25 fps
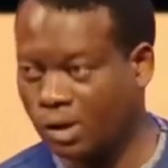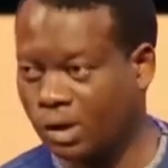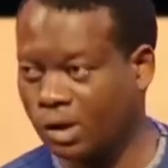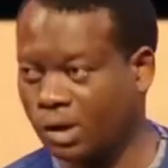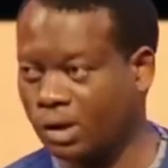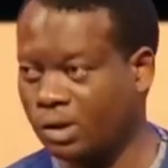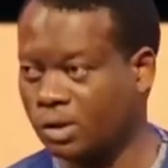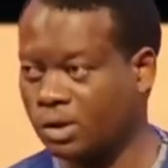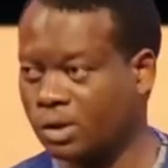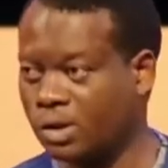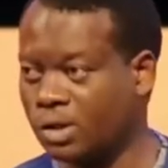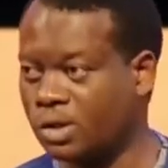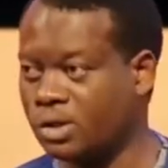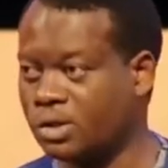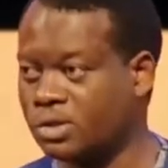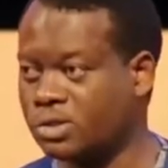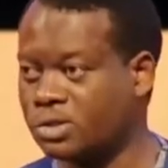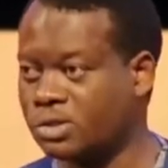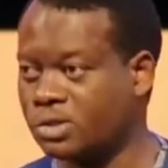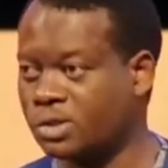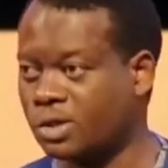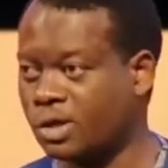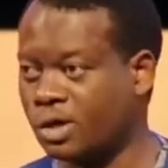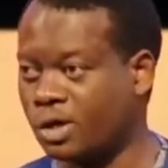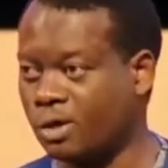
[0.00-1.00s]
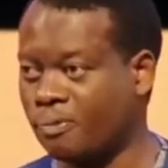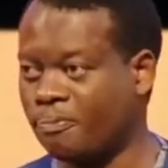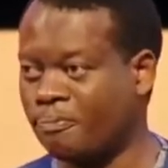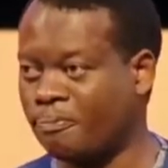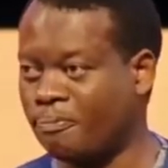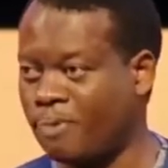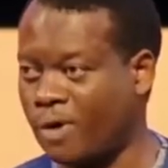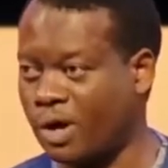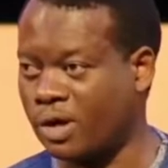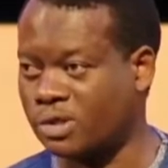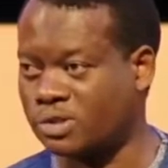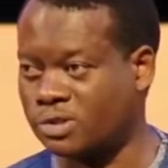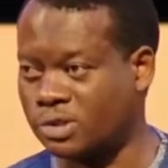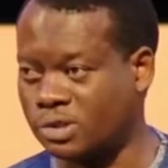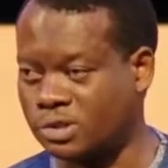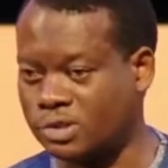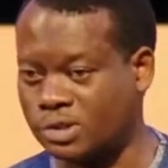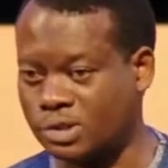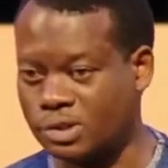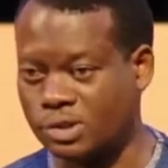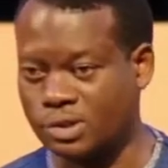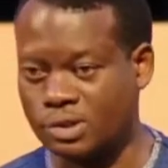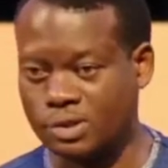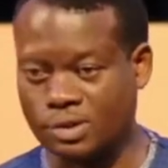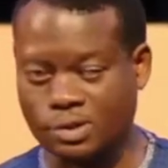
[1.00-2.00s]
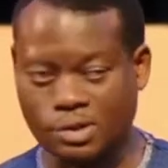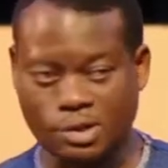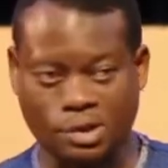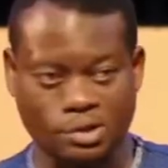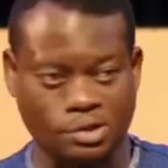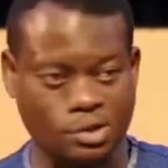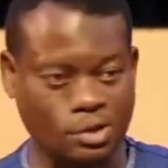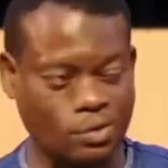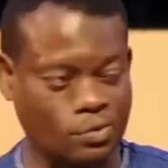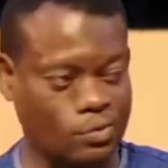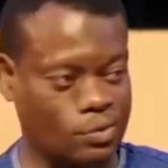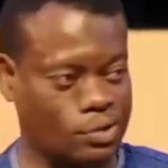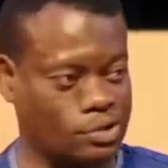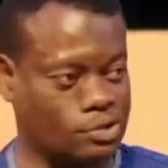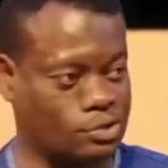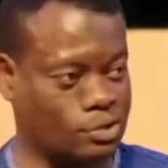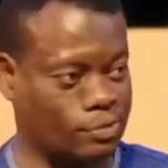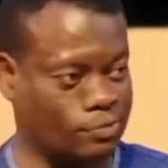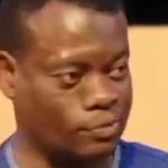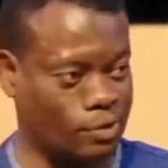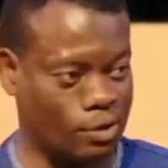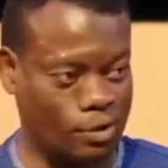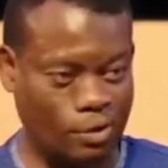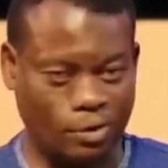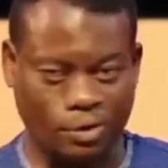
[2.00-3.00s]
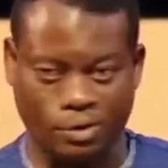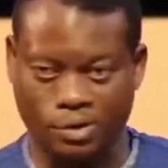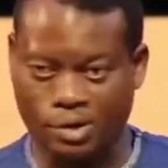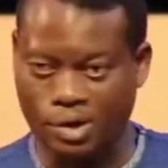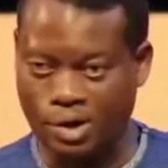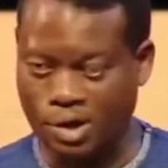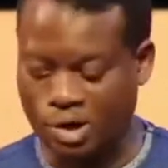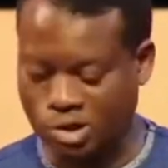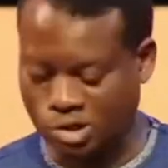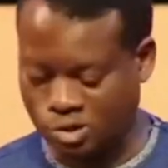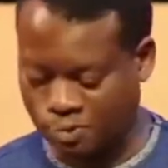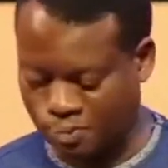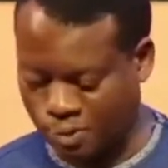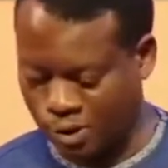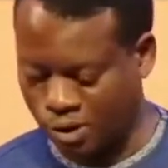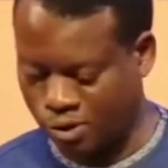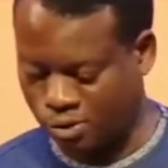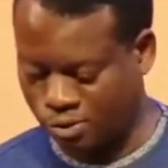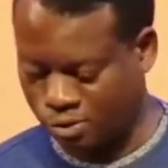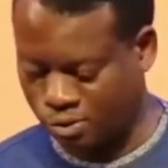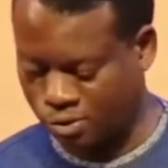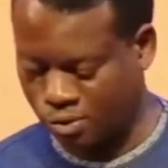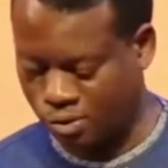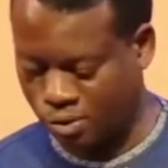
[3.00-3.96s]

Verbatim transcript: in this capacity that the grace of God has been